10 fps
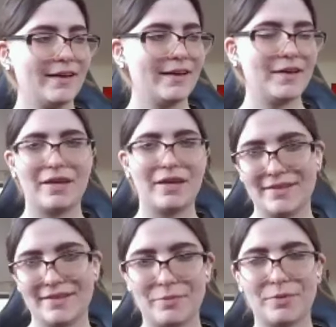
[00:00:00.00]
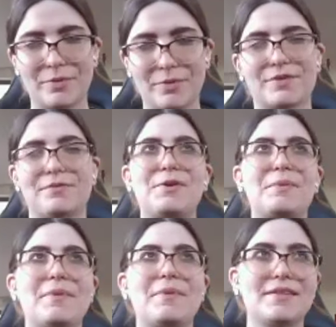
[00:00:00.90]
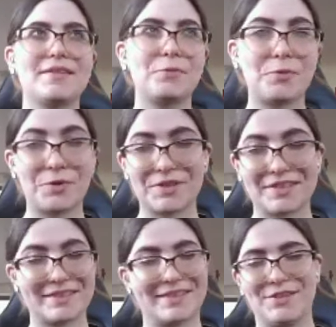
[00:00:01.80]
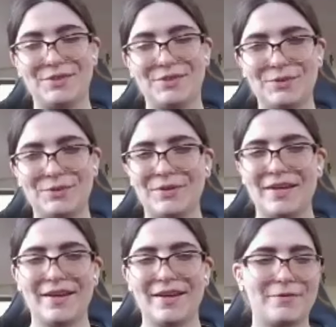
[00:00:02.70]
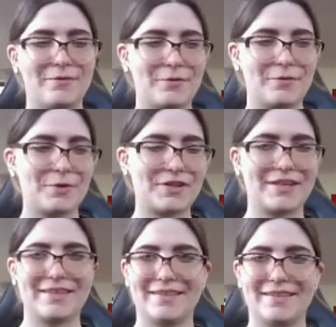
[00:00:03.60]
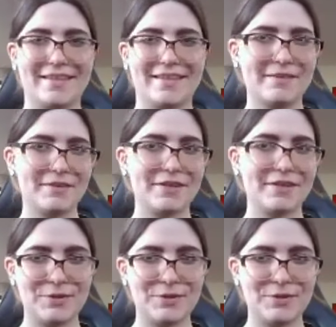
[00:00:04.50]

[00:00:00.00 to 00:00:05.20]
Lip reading: amazing books, for your amazing work that you do, for giving